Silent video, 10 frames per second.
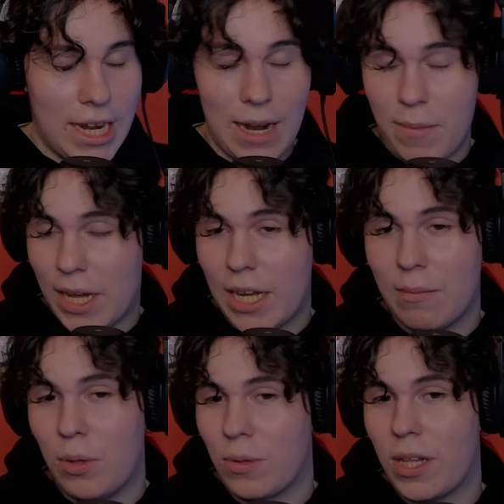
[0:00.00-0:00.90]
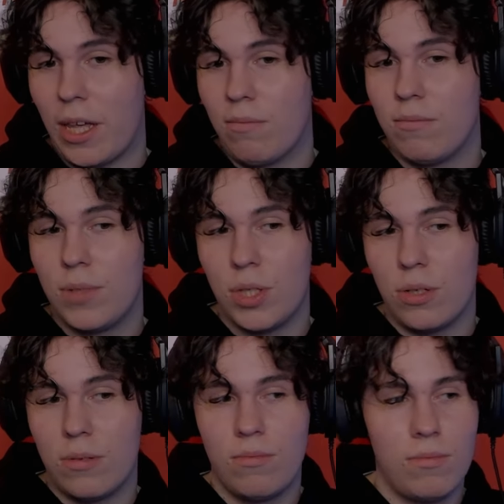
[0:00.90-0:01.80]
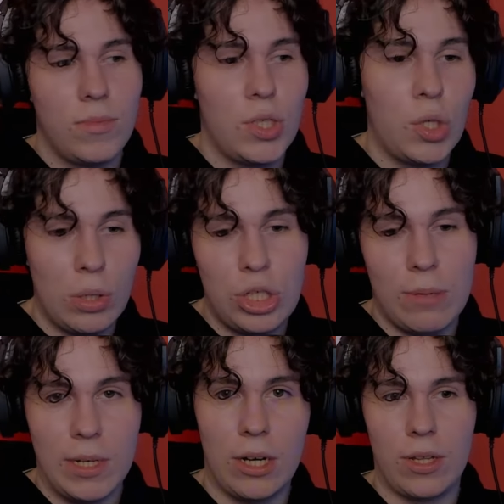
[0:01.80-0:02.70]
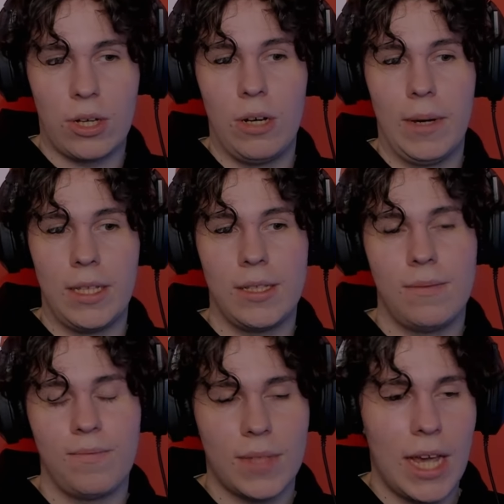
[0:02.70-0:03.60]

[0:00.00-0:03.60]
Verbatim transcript: And I'm making a bold claim, so don't shoot me down in the comments.